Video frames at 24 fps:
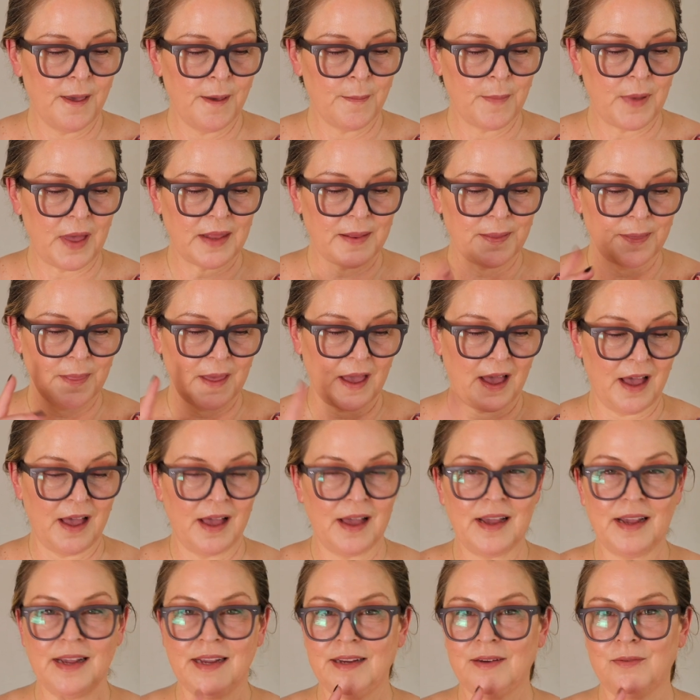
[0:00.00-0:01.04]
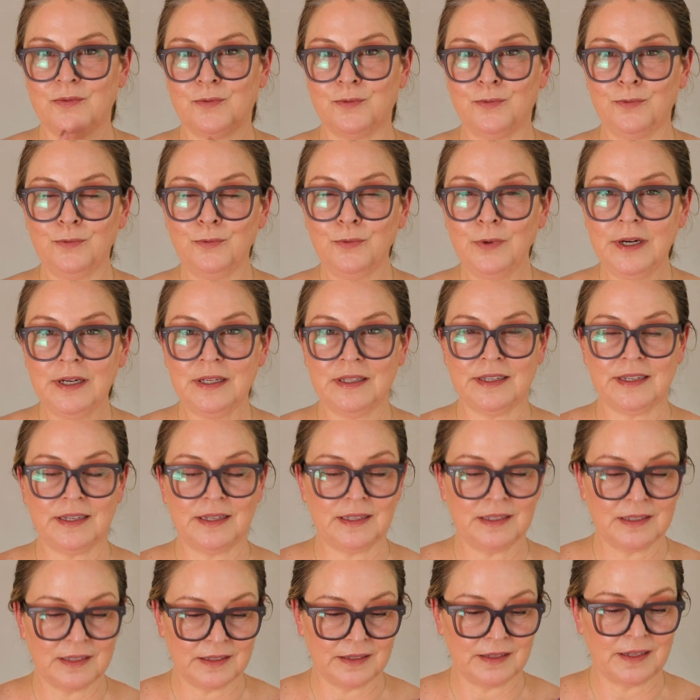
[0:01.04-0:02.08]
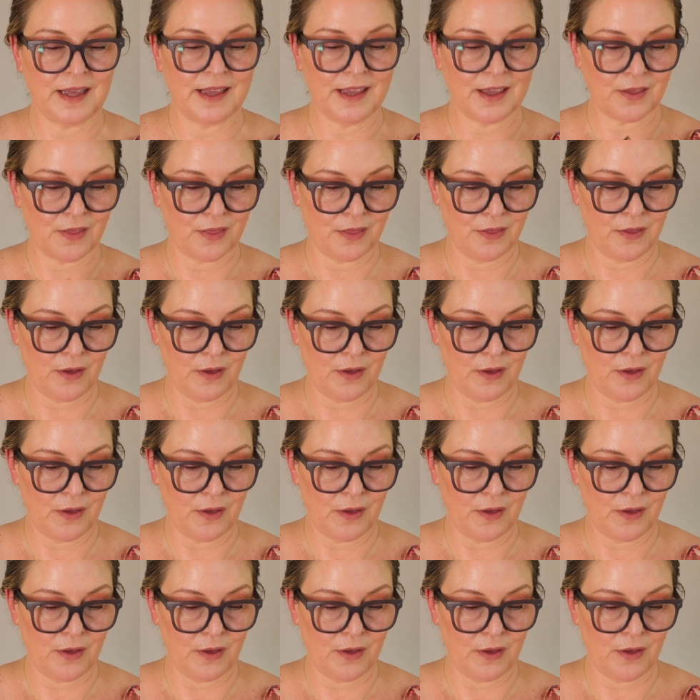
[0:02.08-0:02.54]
But I really like